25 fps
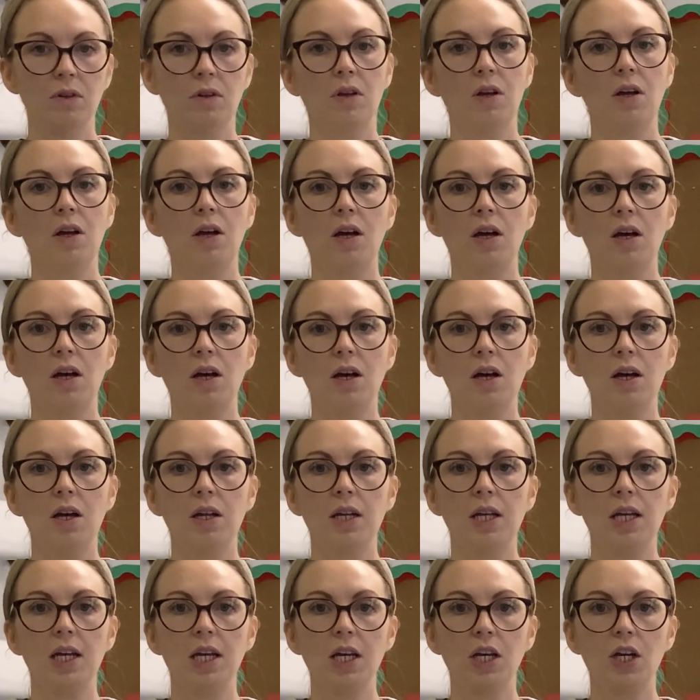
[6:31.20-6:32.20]
And
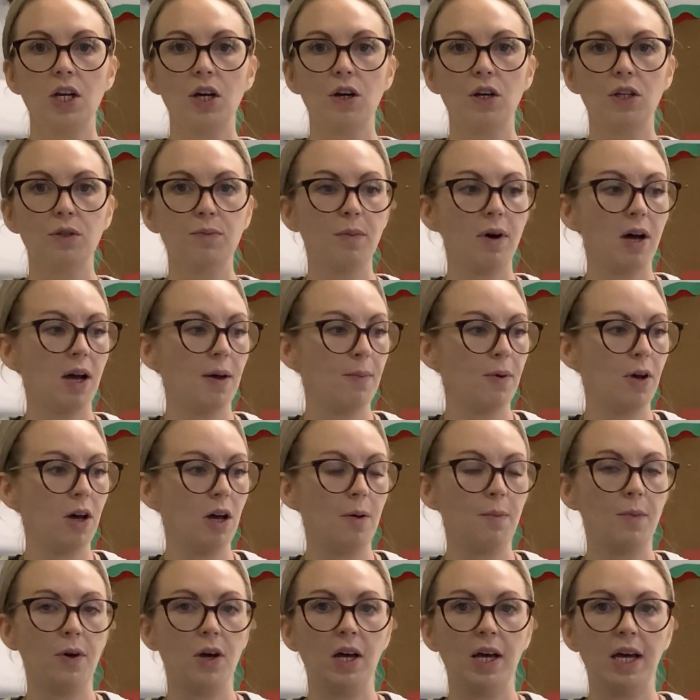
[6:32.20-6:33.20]
here goes my
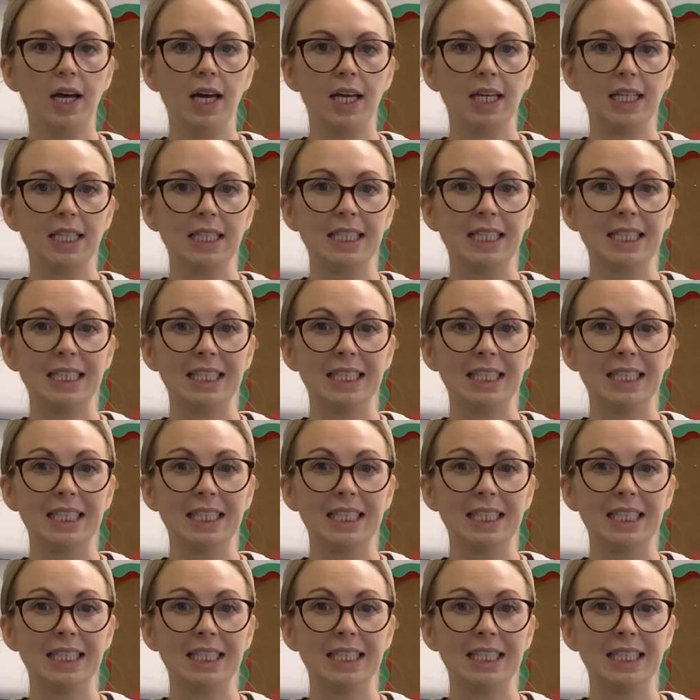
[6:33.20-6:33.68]
Marmite.